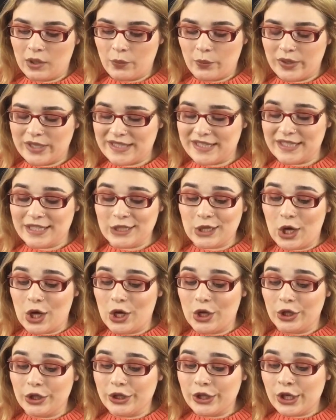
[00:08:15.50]
what is this
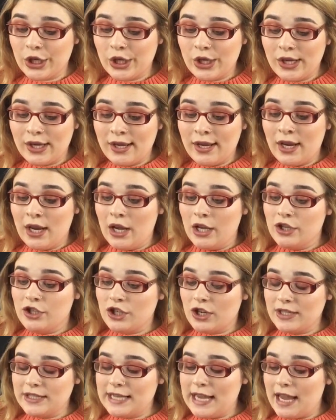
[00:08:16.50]
called?
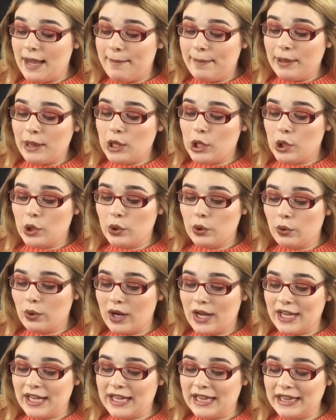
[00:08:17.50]
Jonte
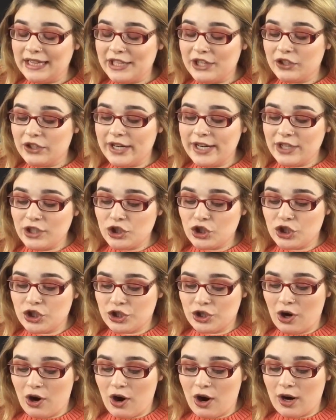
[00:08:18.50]
Blue Glittering
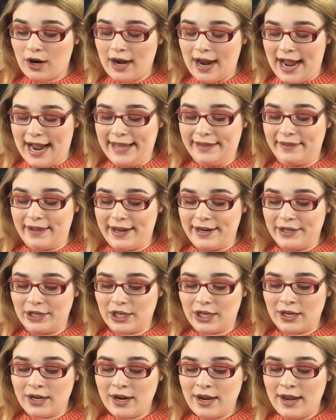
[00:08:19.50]
Star
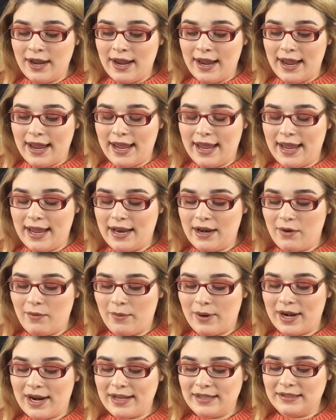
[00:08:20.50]
Eyeliner. And
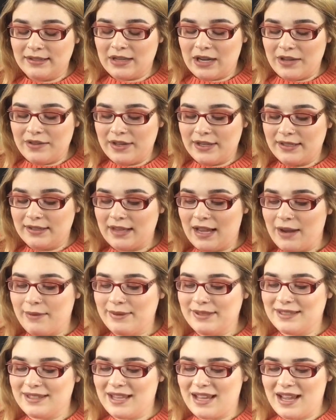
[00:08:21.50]
when I saw this, I
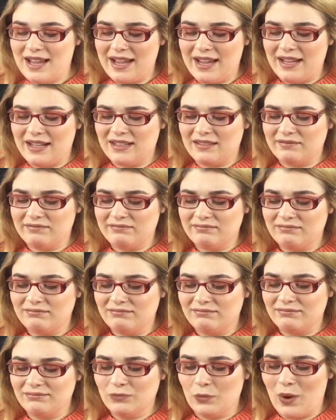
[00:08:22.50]
was like,
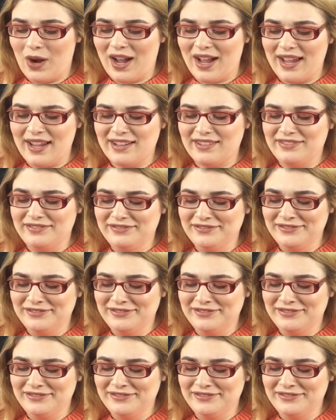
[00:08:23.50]
why?